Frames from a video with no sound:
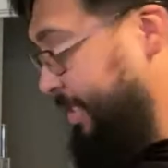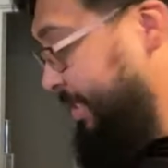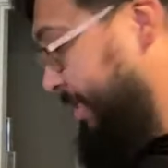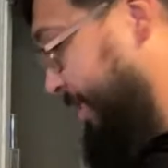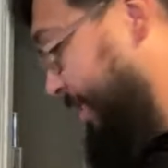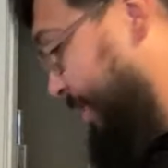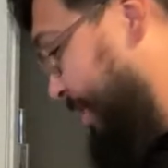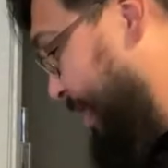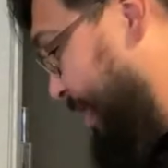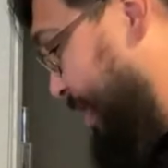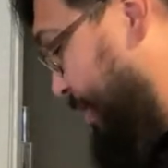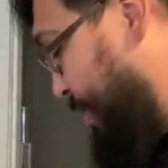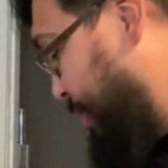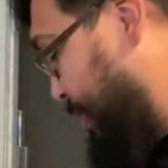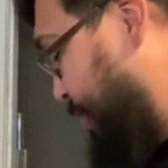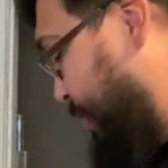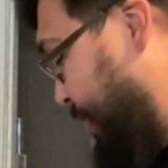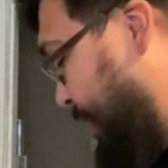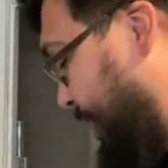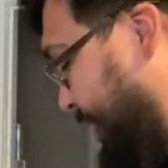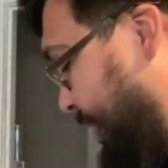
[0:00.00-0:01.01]
Do at your own
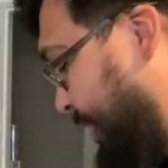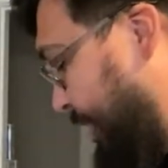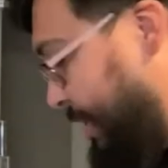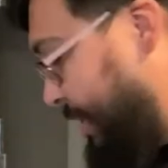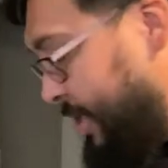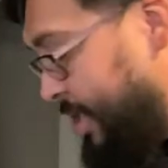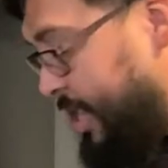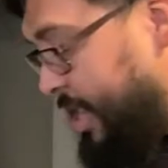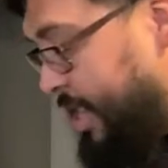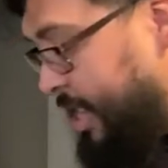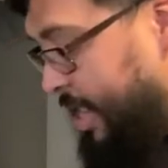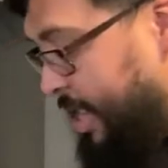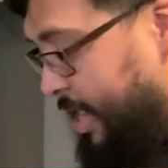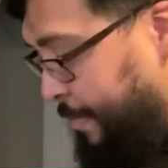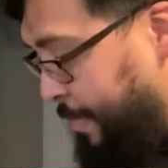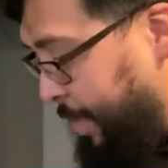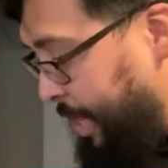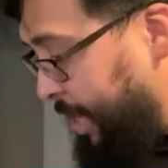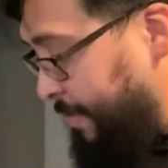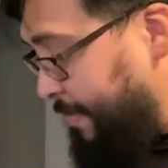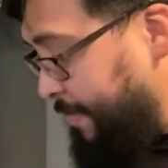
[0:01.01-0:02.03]
risk.
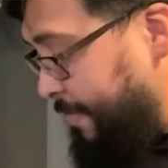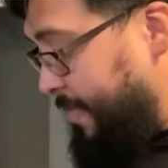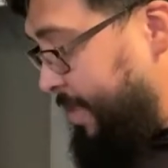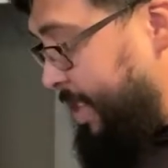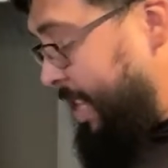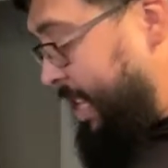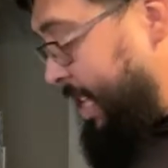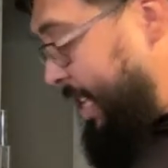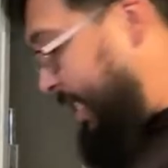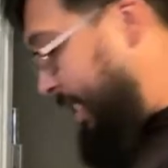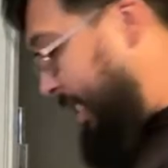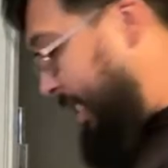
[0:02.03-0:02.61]
But it is